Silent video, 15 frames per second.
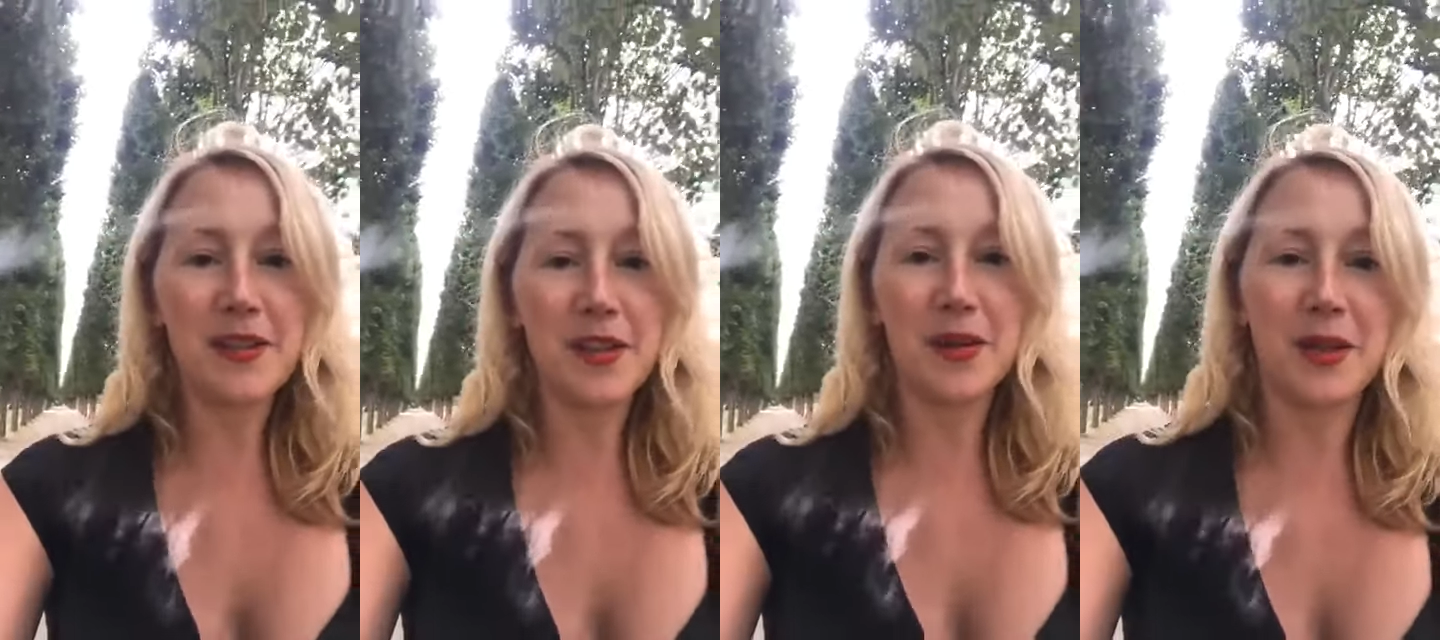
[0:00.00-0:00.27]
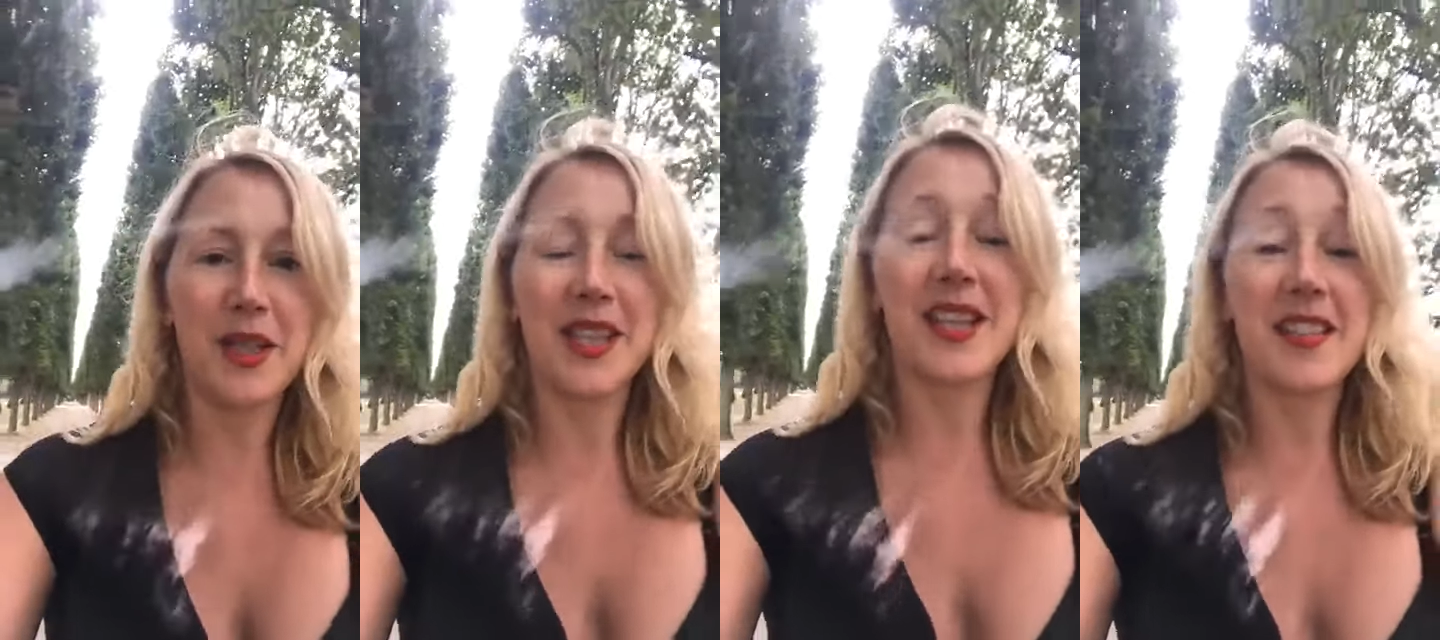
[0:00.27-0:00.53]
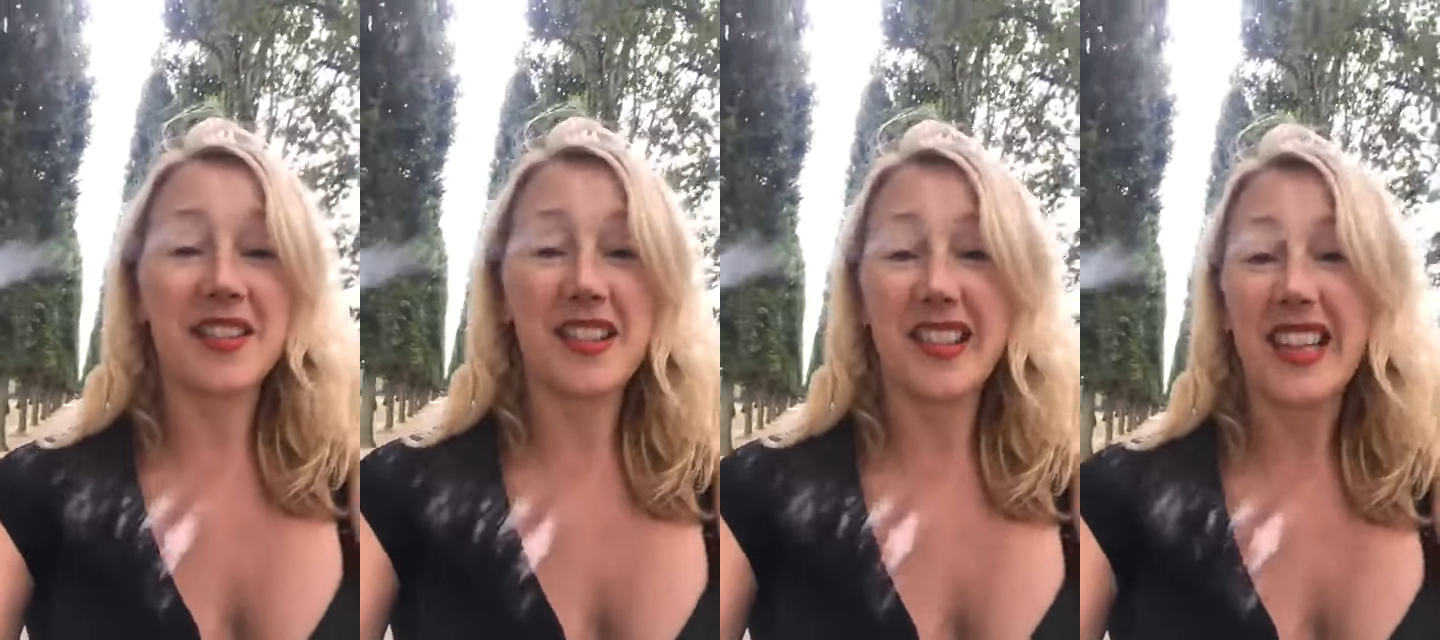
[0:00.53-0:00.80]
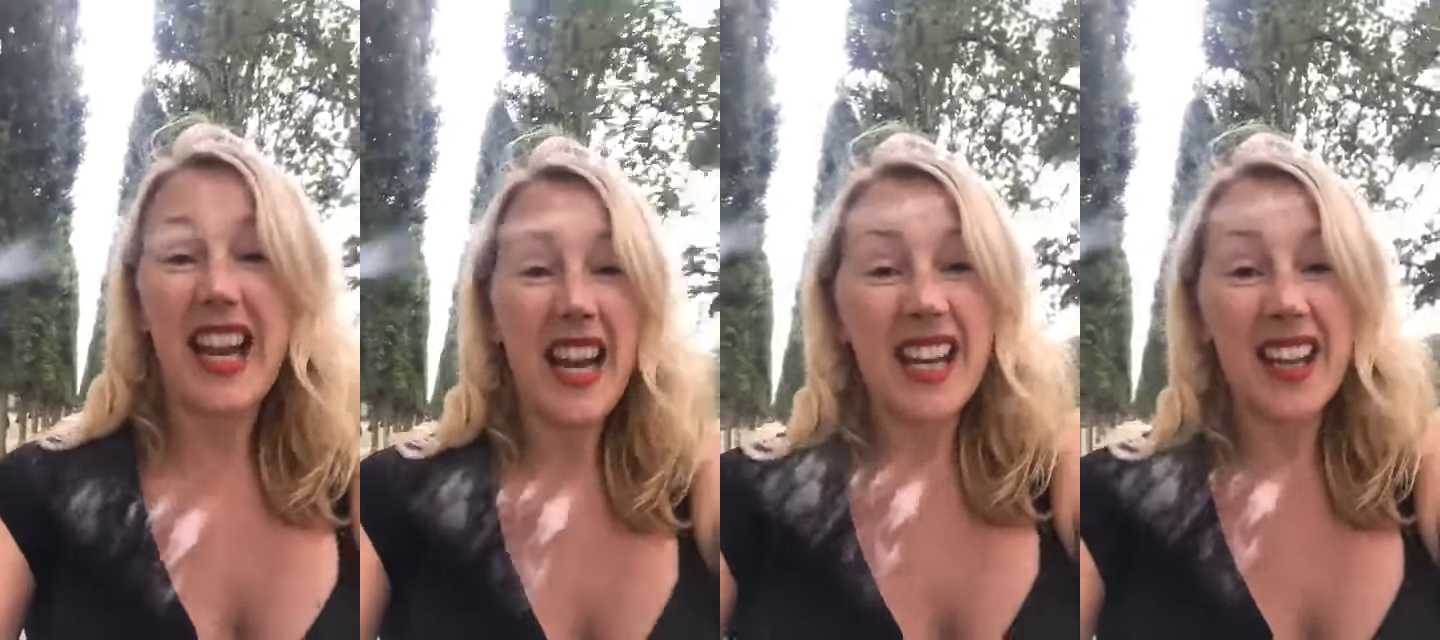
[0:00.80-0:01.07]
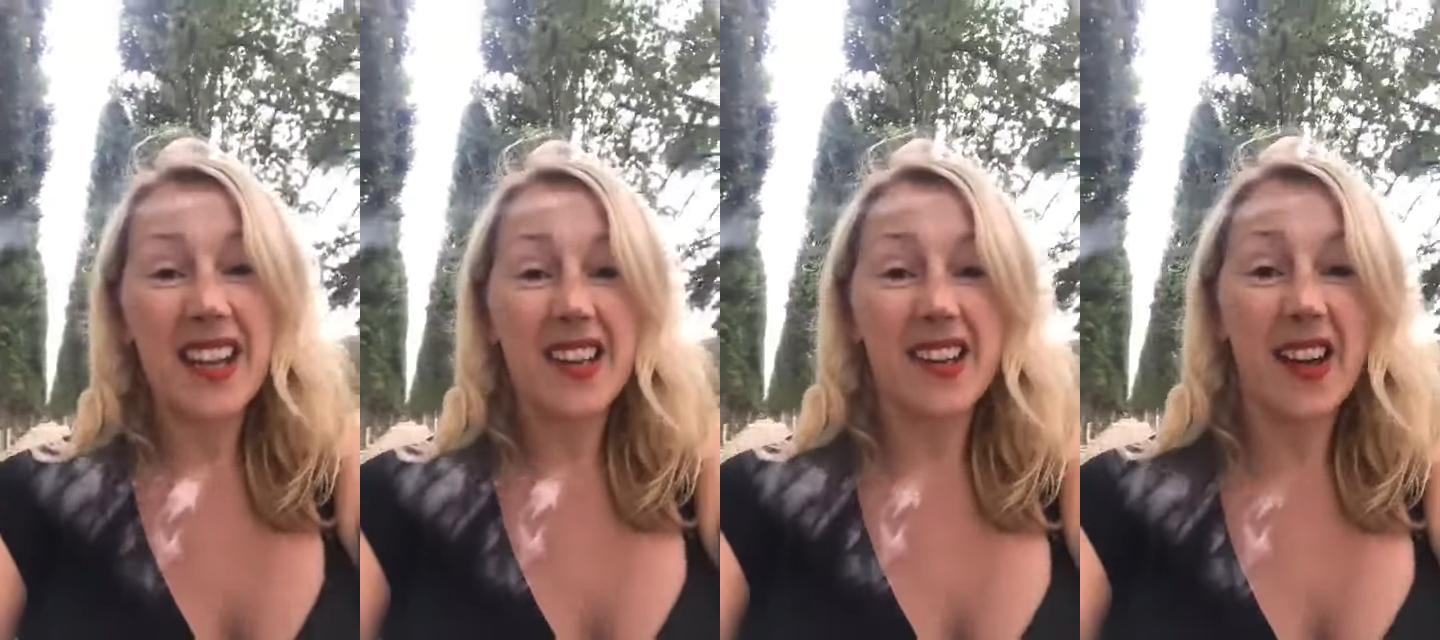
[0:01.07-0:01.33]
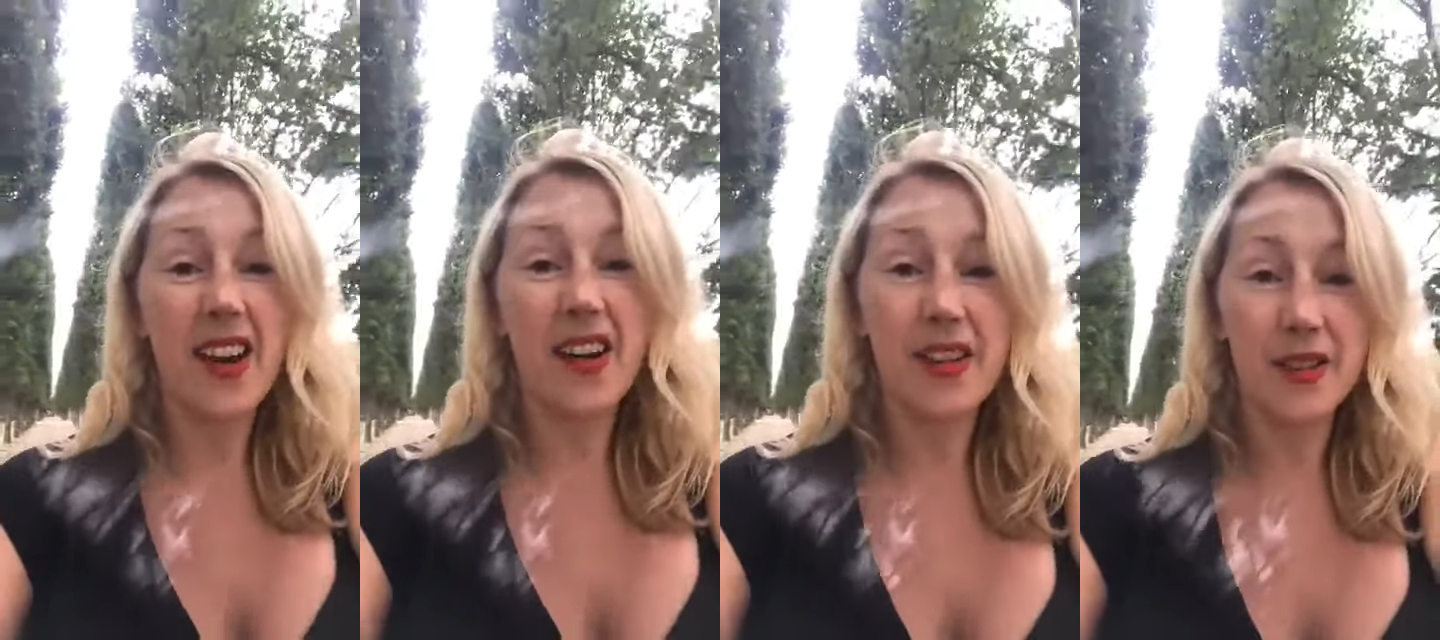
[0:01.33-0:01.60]
doing is just letting it
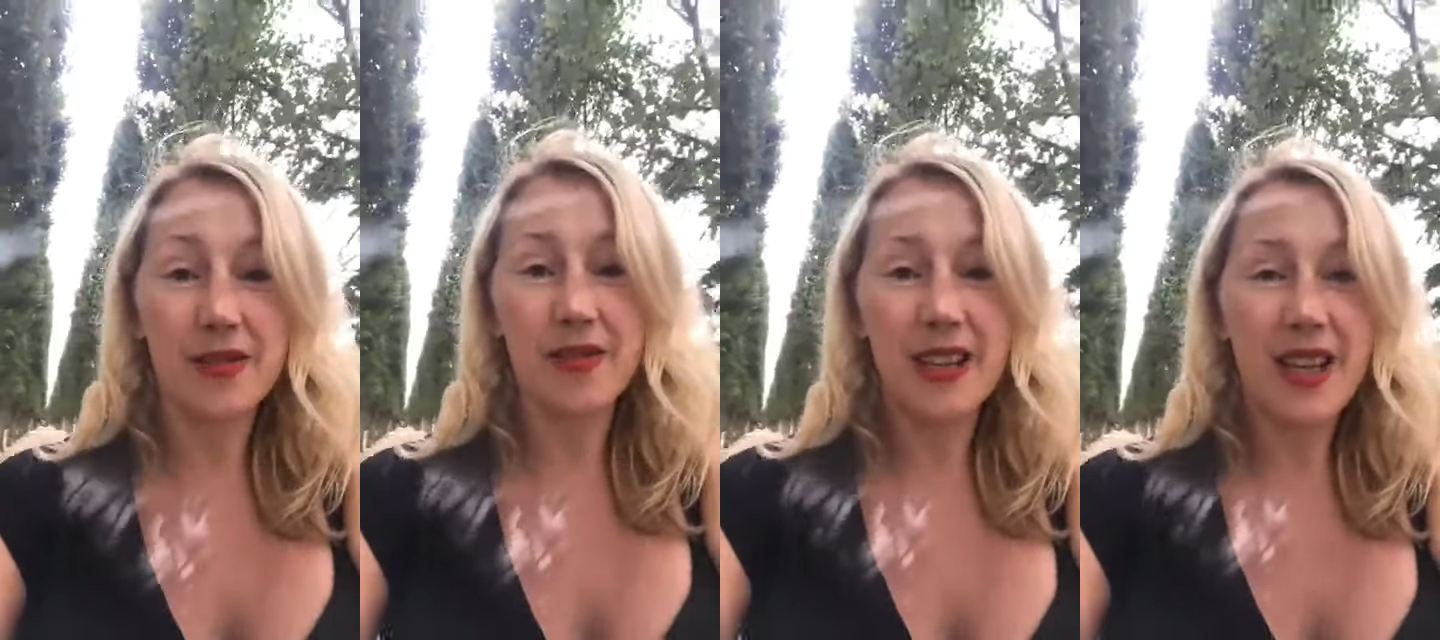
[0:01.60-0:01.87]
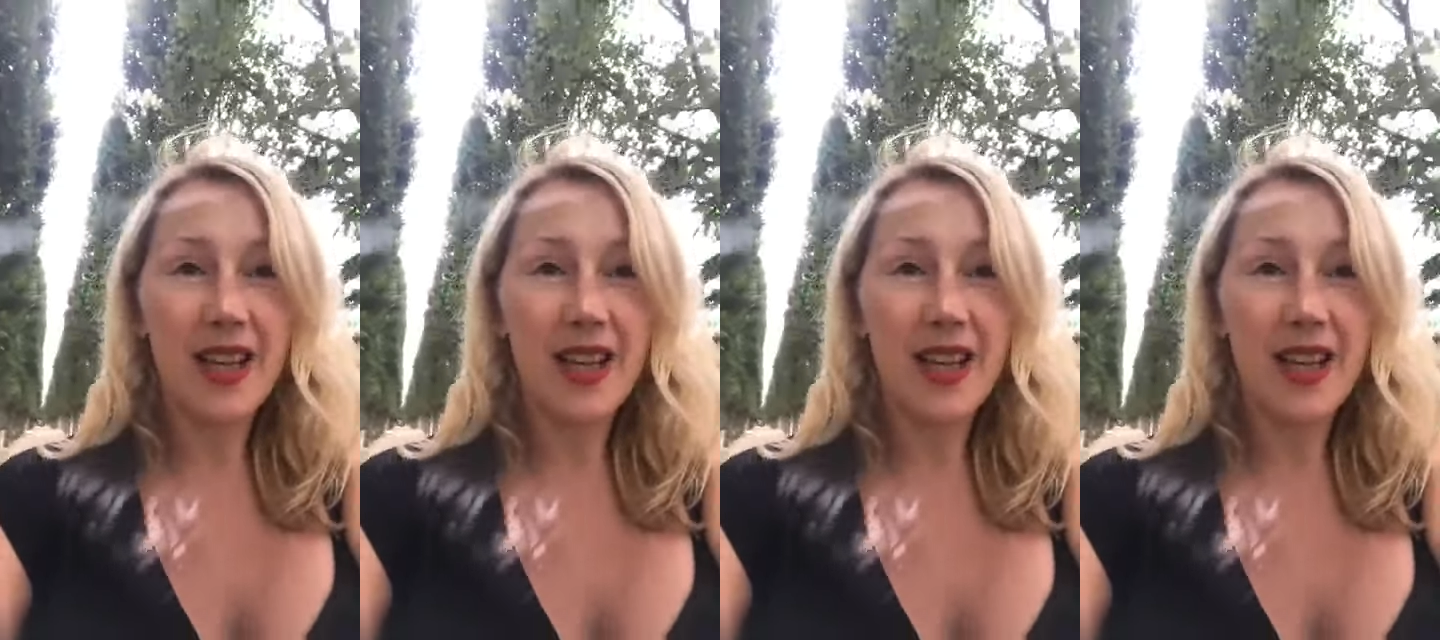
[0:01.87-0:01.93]
go